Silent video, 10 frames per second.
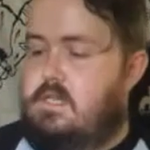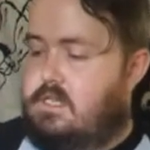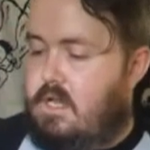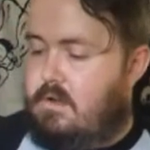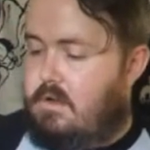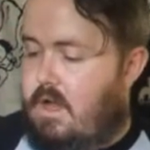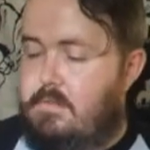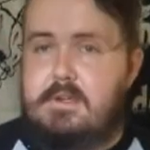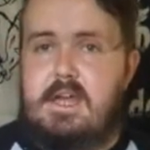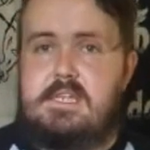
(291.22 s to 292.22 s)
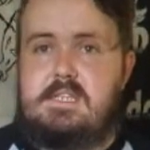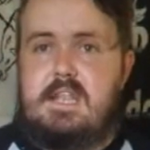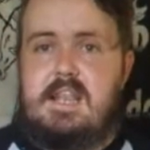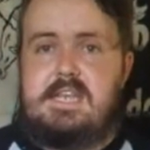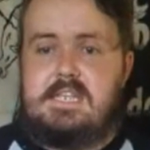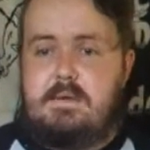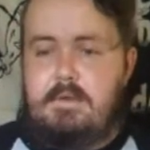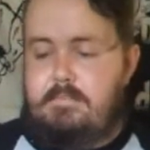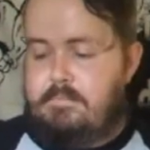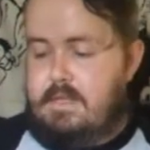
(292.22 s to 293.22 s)
So I hope you guys like that
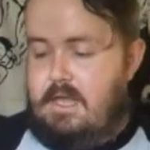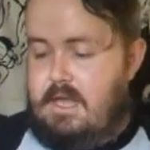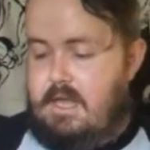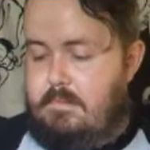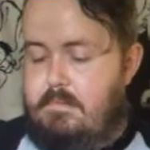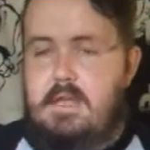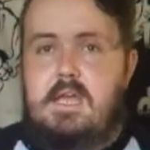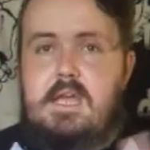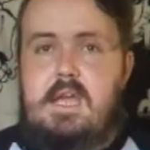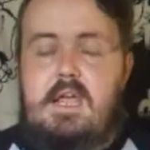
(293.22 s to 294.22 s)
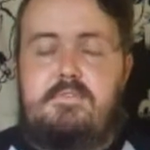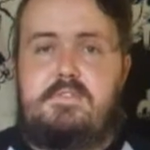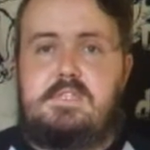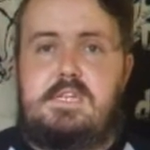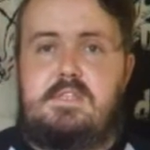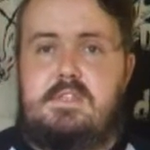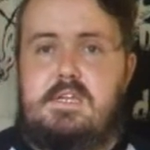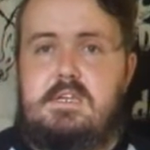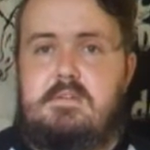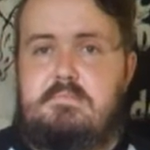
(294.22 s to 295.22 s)
one. If there's
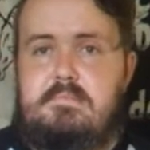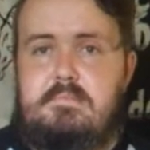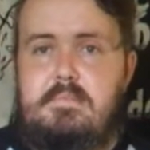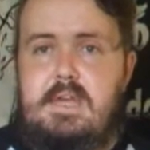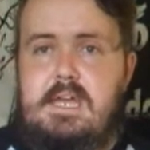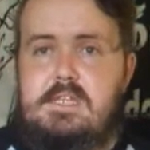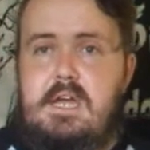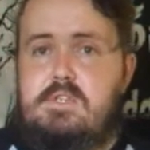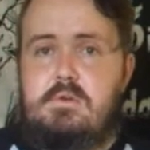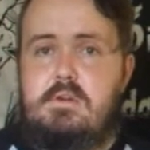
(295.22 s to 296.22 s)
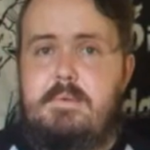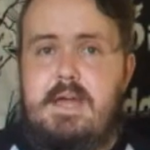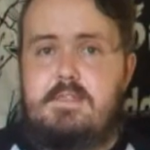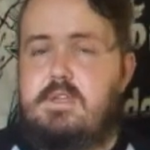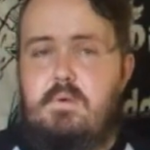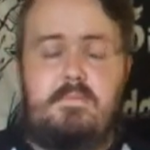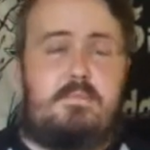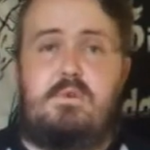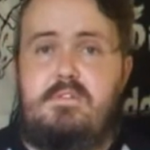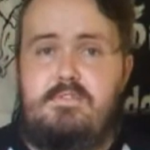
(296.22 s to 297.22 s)
anything that I talk about that you want
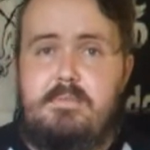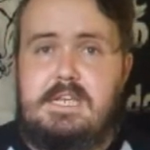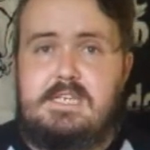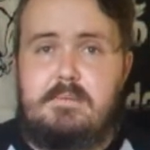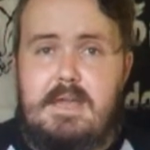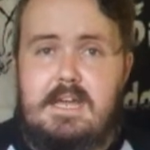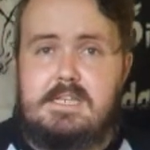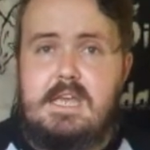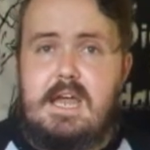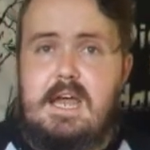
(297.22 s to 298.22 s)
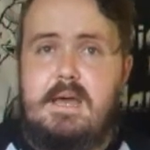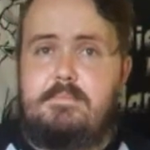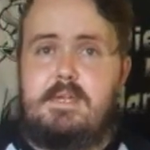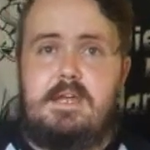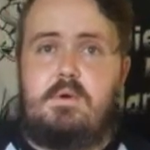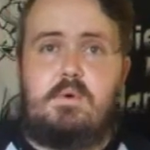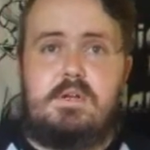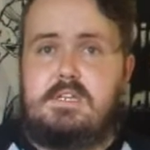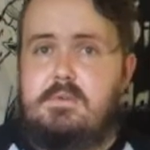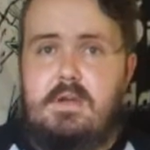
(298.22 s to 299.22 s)
more information about,
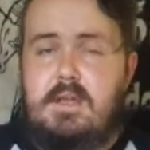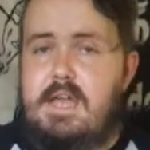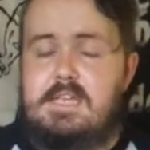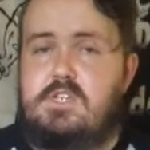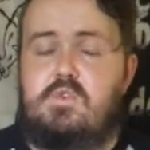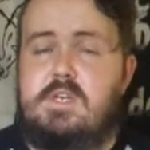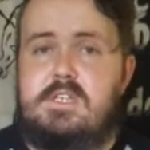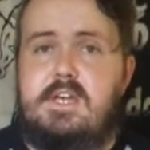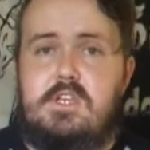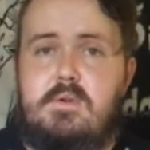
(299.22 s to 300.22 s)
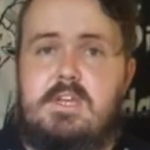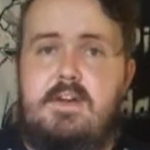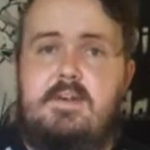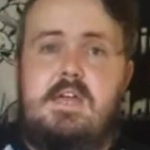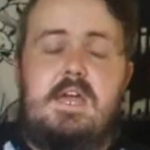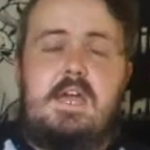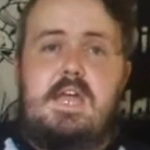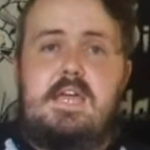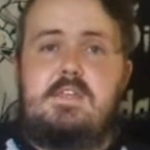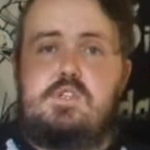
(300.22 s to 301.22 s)
or you want to ask a question I don't cover,
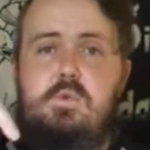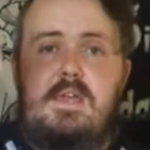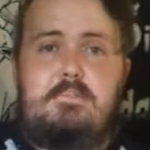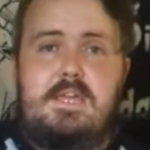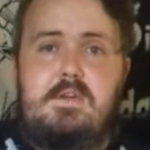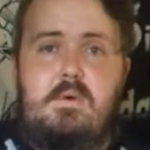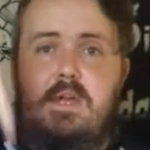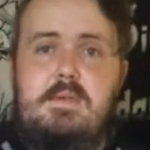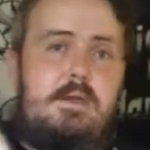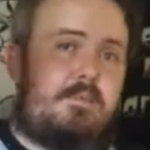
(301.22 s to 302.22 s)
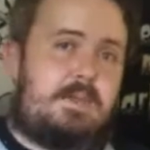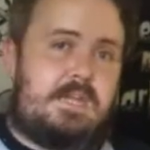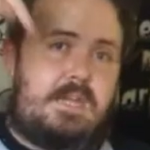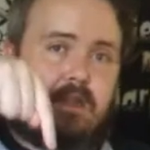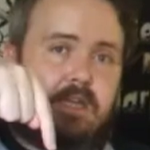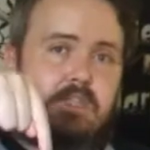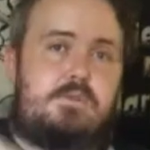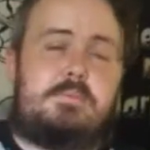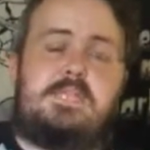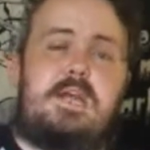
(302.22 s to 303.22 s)
either tweet me or email me again. Links
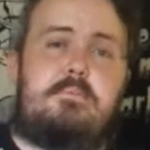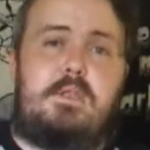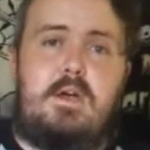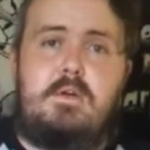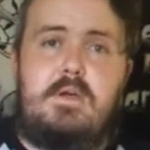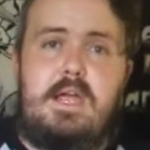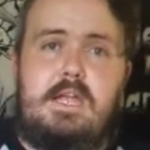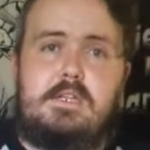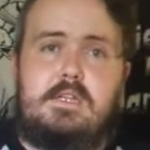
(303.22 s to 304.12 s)
will be down below, and